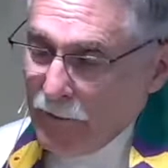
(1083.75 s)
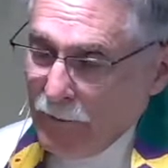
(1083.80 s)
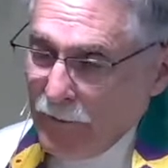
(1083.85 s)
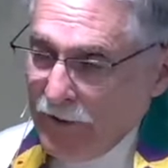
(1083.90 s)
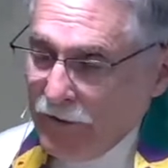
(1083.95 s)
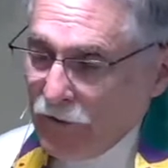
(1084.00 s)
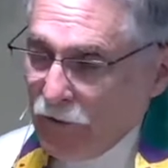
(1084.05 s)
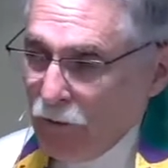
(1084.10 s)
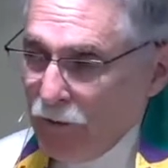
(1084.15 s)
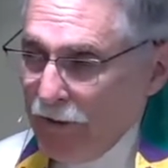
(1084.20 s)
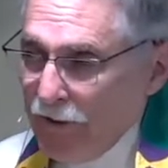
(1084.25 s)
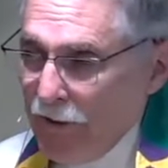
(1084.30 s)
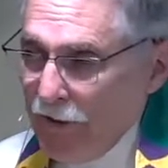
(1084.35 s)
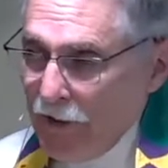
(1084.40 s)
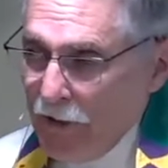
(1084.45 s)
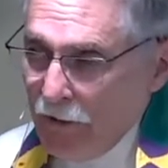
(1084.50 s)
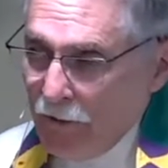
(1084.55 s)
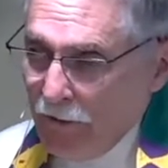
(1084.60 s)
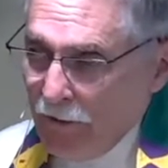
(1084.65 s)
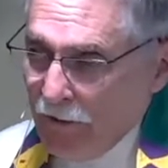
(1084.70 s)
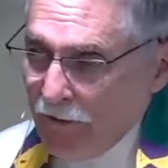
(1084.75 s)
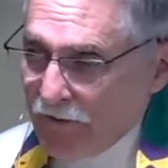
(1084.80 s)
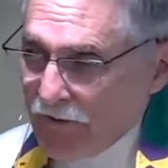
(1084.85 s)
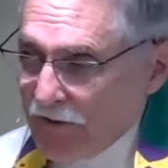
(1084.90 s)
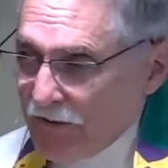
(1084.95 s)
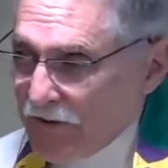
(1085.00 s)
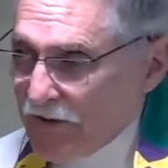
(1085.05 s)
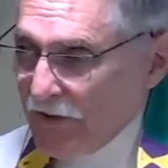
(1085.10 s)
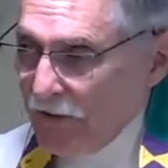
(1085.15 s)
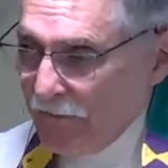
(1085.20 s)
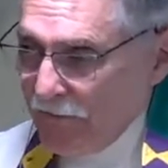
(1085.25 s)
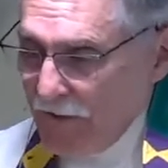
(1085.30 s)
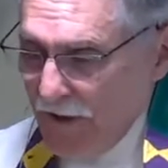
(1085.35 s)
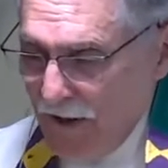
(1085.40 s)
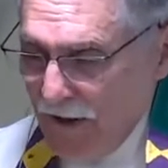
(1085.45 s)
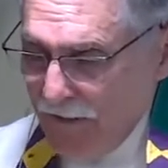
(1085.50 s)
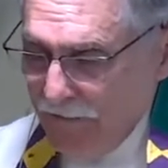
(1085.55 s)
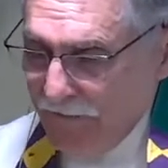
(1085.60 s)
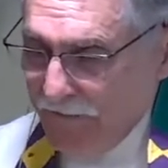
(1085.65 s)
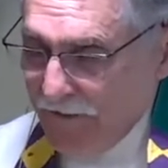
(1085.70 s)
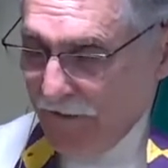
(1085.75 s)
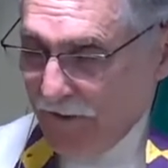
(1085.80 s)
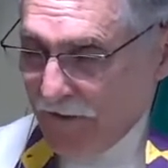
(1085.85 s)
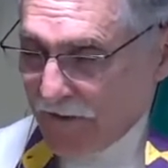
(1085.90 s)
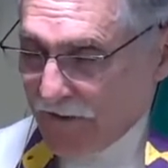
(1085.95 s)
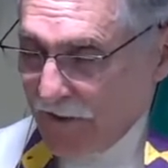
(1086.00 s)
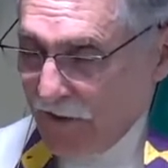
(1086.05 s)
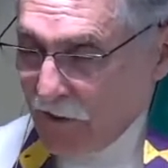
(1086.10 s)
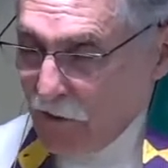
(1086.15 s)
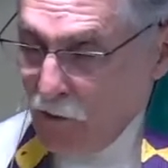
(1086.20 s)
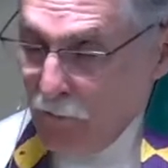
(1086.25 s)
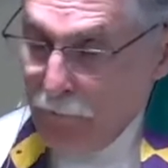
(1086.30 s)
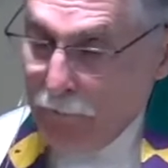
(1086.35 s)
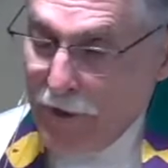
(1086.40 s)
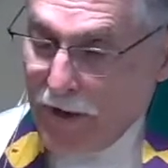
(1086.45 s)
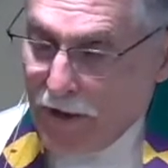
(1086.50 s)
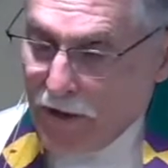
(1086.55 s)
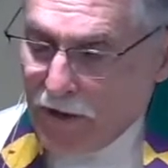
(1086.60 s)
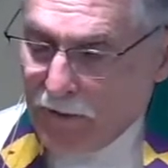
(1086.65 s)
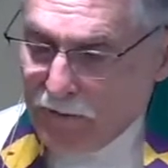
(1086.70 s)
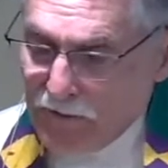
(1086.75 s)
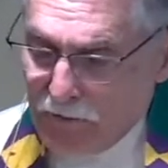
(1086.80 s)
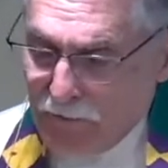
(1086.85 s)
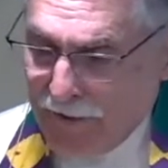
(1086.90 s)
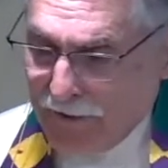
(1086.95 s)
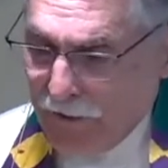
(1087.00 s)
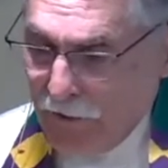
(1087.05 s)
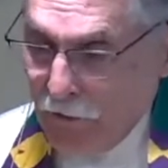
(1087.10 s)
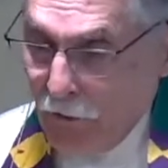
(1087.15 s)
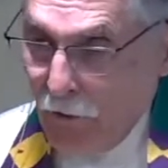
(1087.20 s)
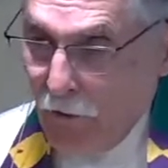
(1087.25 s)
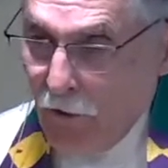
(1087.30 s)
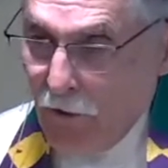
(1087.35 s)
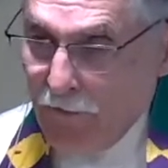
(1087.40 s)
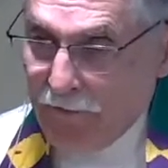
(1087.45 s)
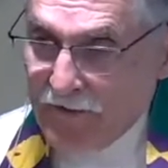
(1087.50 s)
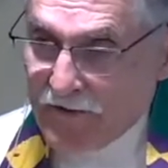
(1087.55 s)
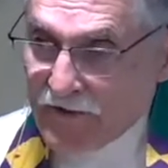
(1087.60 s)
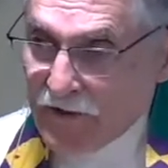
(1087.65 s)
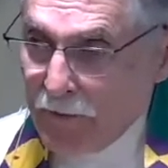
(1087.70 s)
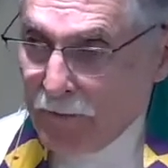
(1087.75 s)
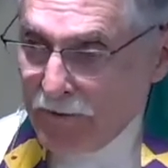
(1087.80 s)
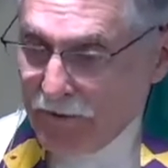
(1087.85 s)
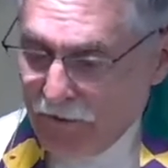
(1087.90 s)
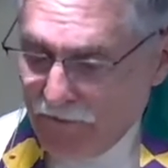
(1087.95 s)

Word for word: between arrogance and self confidence, I go back up to my little office up in